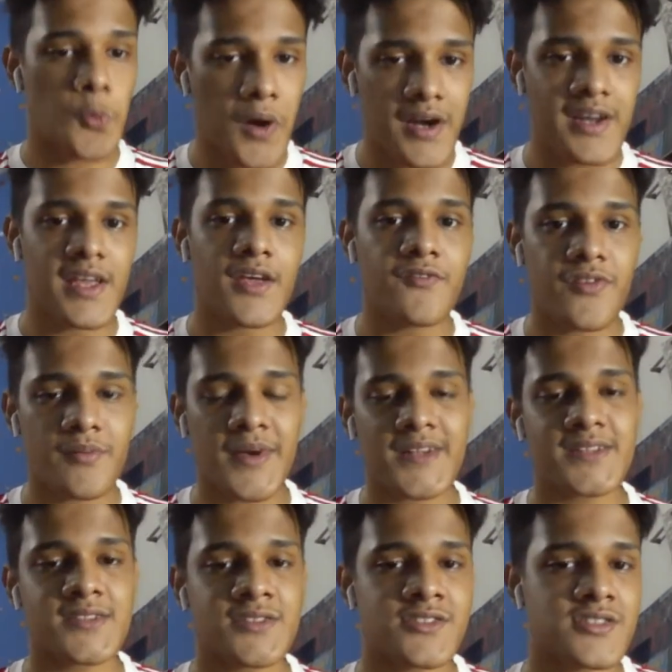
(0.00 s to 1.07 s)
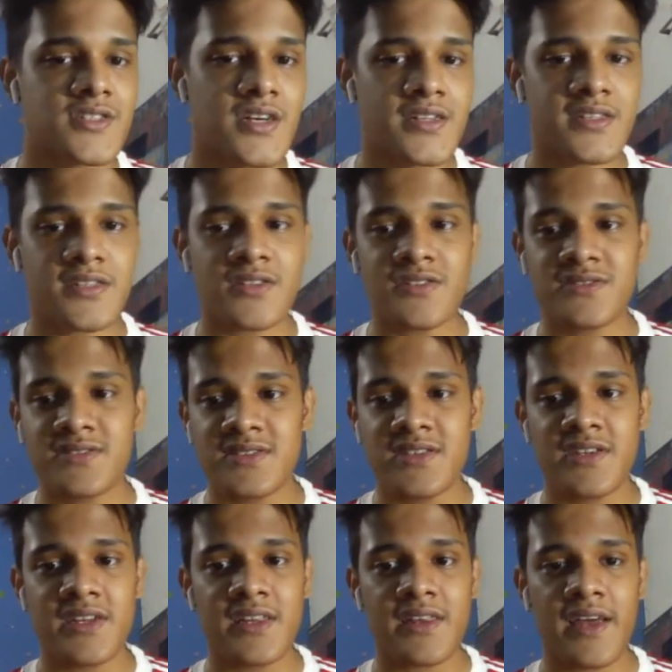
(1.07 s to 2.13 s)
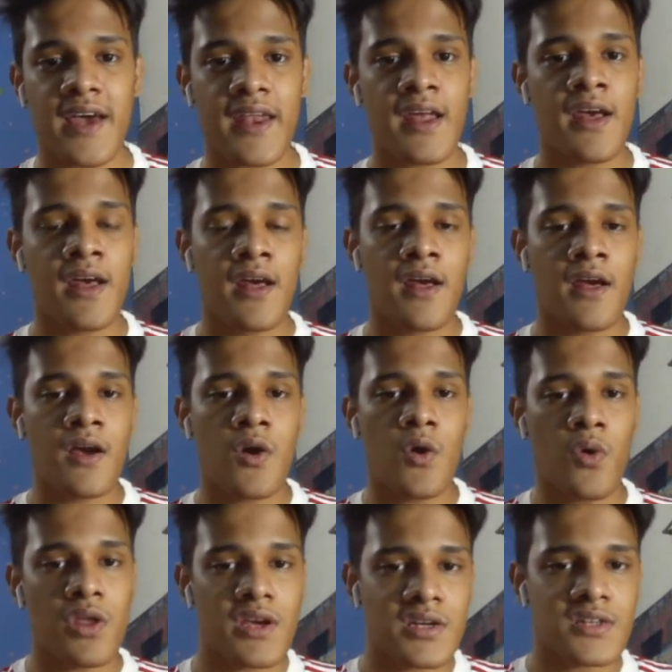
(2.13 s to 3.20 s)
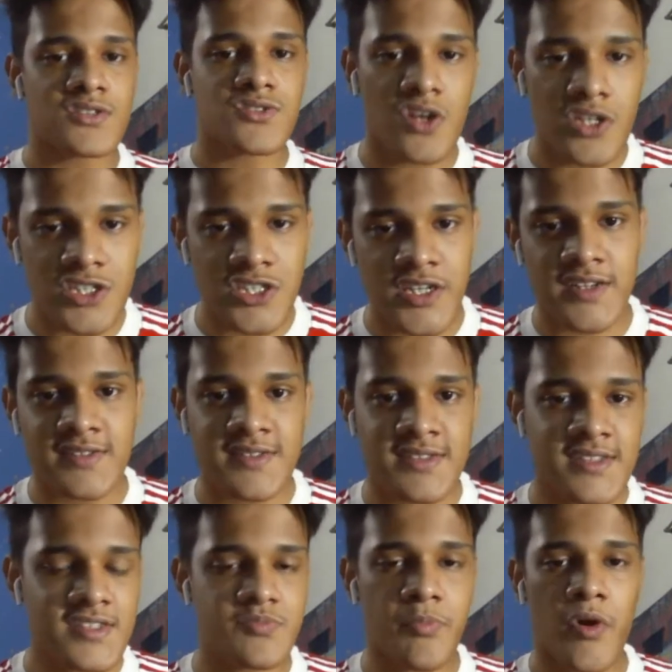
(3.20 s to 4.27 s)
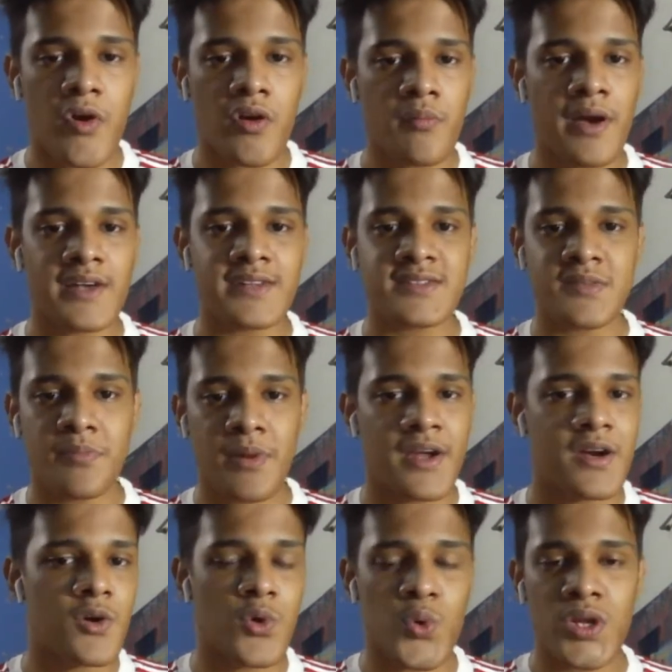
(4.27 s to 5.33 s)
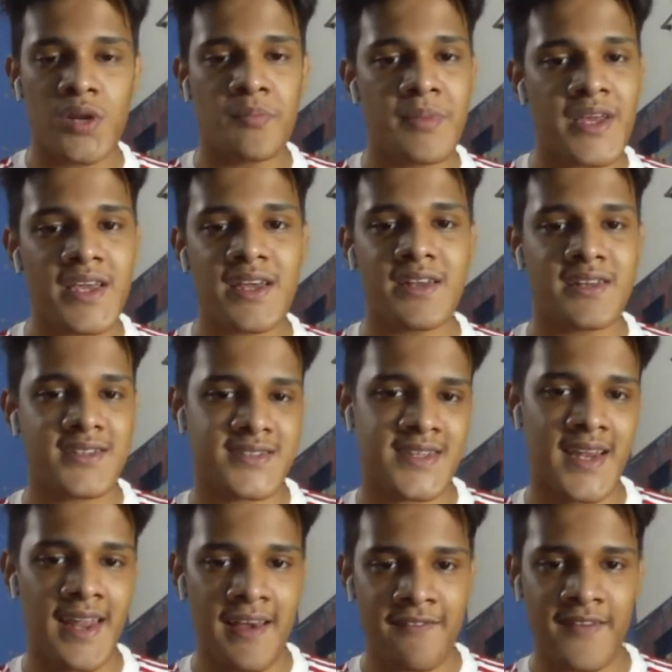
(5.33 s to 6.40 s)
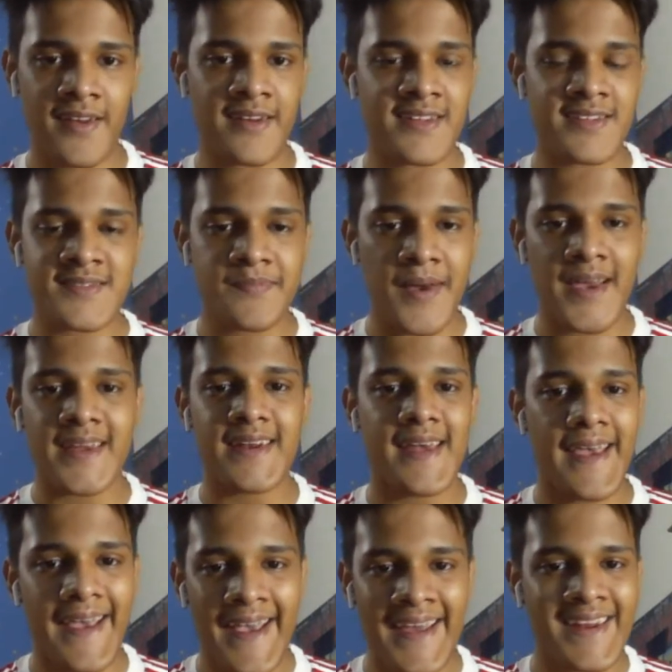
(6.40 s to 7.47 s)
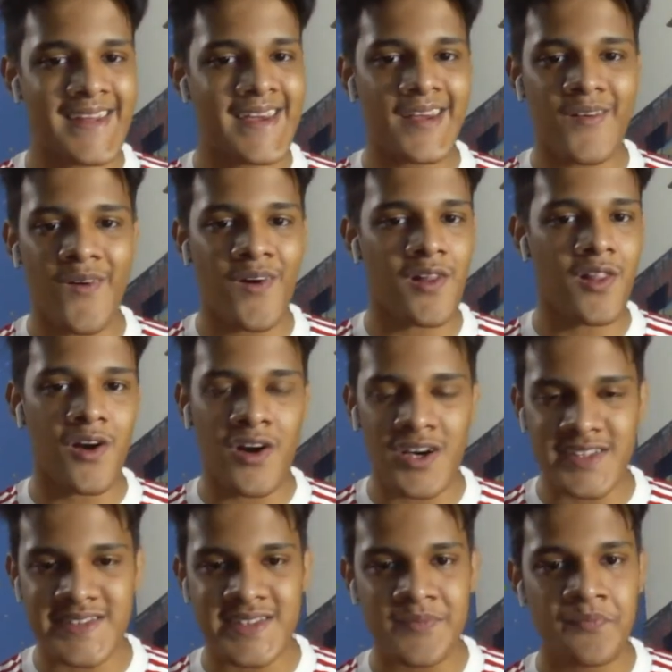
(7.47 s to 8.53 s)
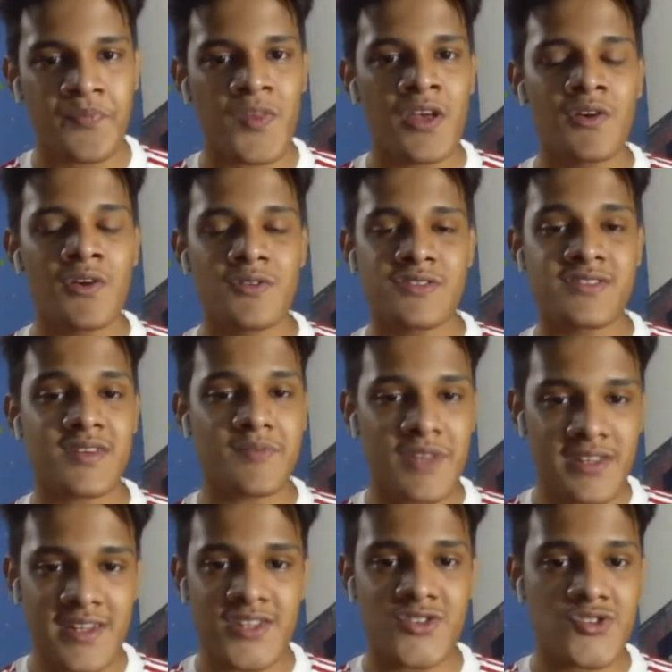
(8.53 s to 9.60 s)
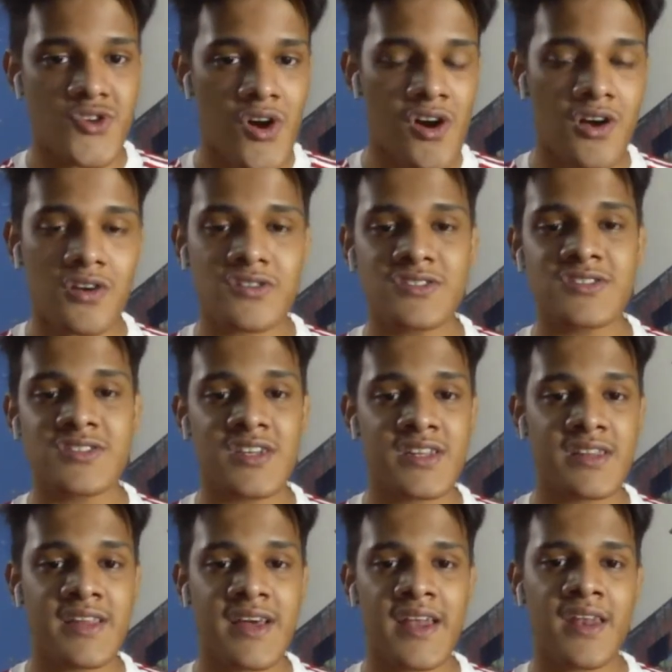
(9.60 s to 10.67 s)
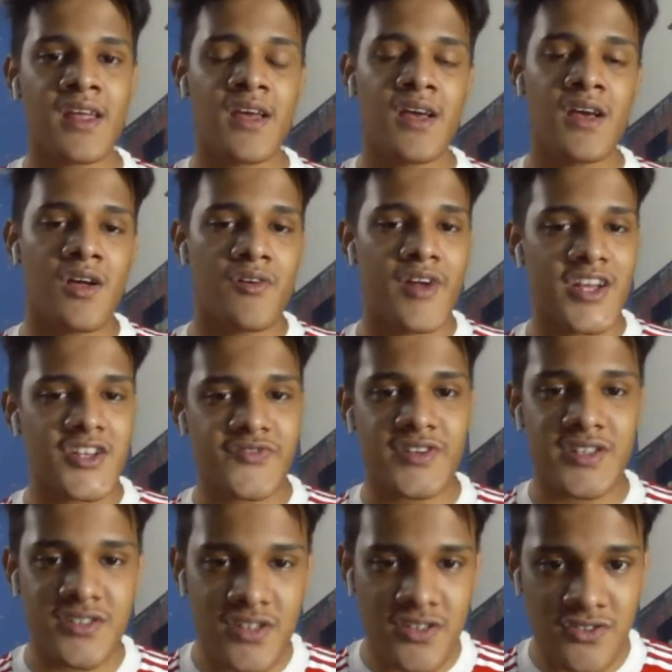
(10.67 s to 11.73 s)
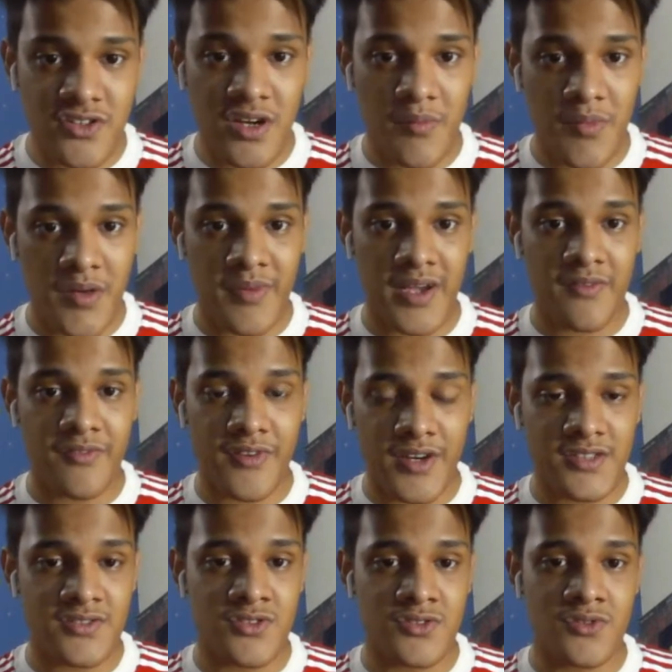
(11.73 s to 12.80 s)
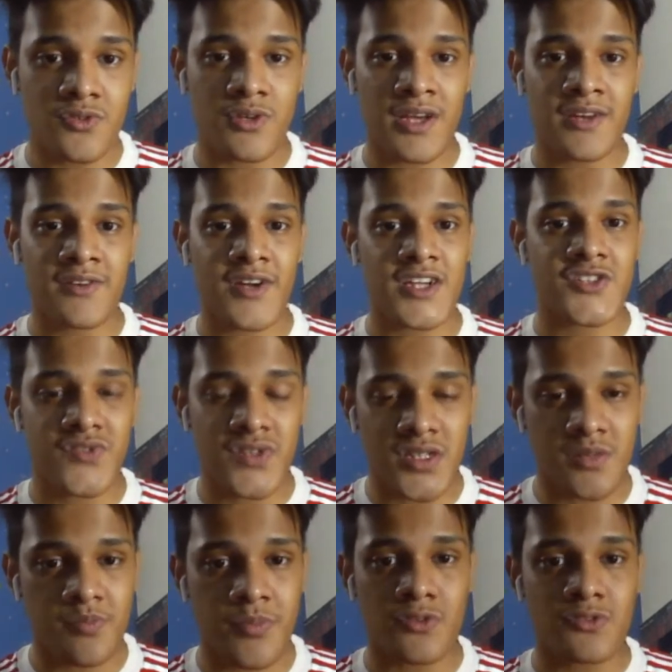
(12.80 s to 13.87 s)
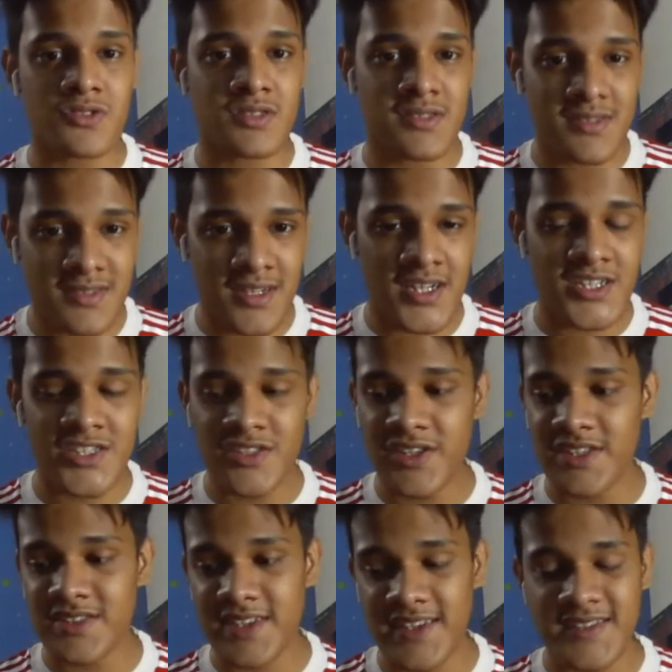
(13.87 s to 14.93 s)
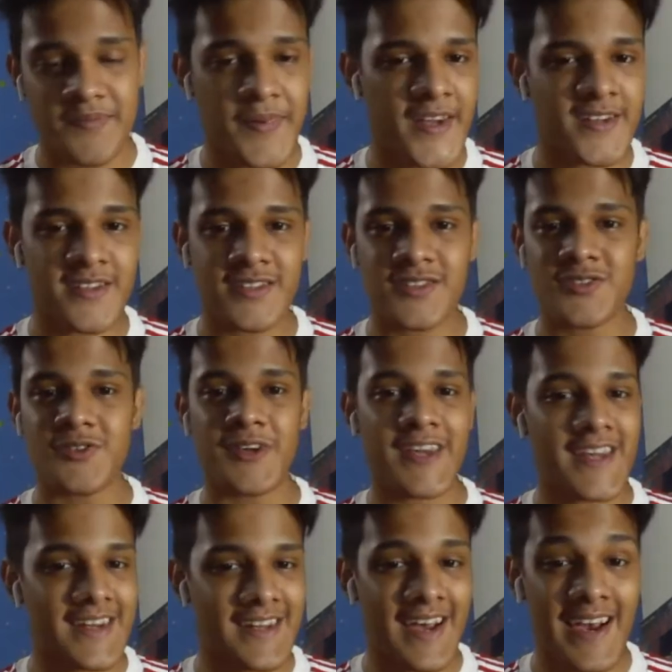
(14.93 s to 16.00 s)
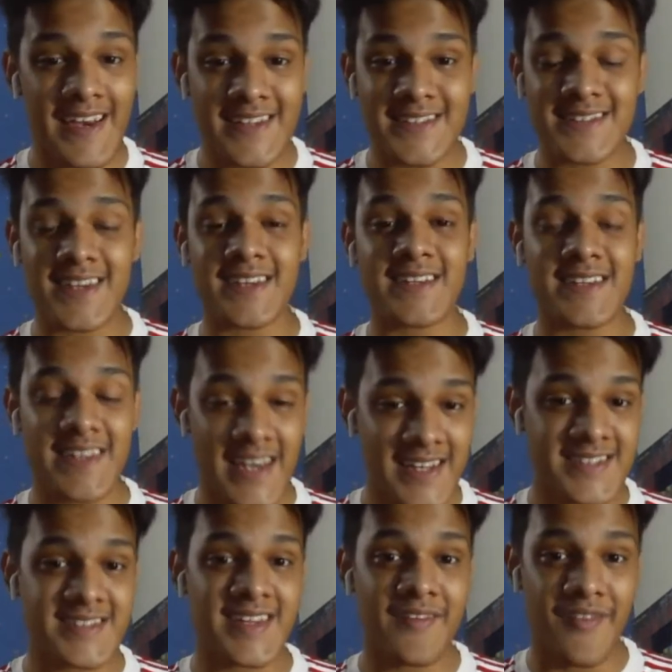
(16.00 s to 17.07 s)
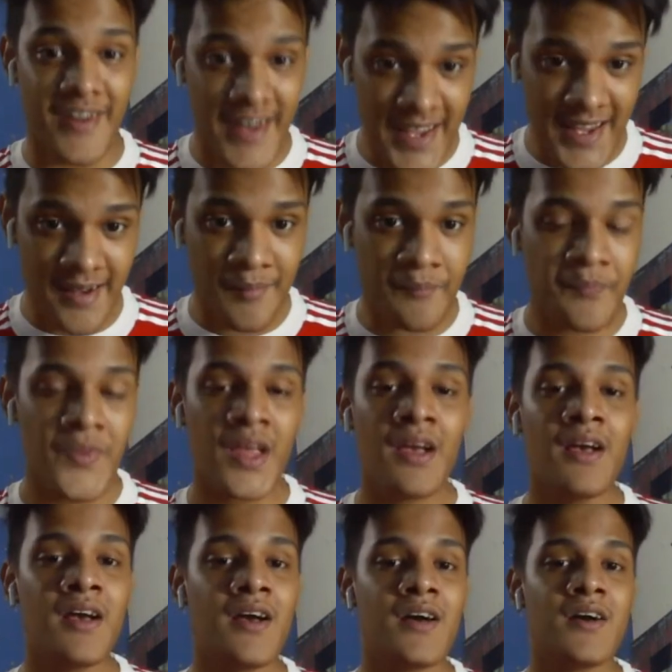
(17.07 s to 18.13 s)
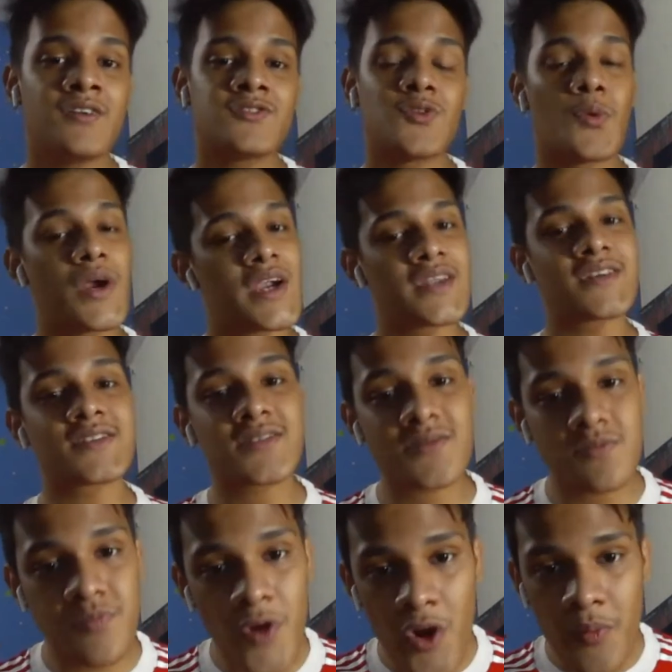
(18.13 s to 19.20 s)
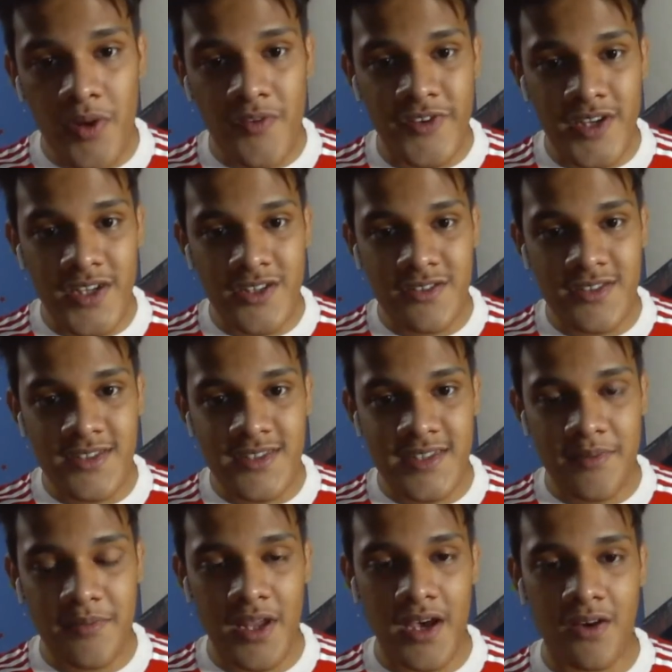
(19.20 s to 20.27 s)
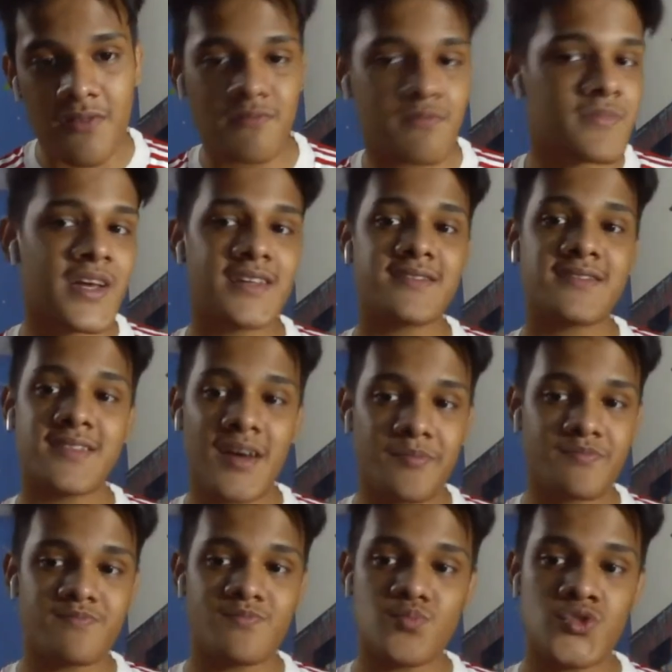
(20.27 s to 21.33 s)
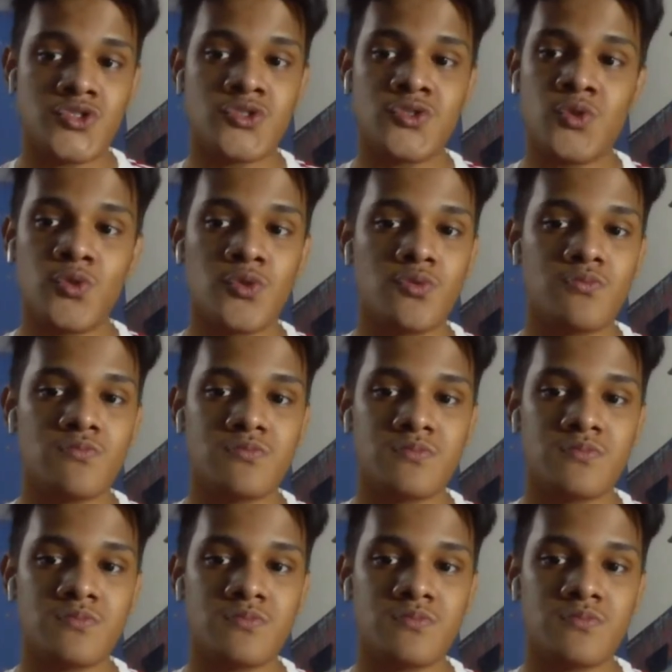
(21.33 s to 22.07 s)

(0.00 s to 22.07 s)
worrying for Manchester United considering that Ole Gunnar Solskjaer sees Pogba as a player who will be in his 11 despite any and all odds. It's something that's wrong considering that Rashford is also coming back very soon, and Rashford post his surgery is expected to hit heights that he has never hit. So where does Pogba fit into this team now? That's up to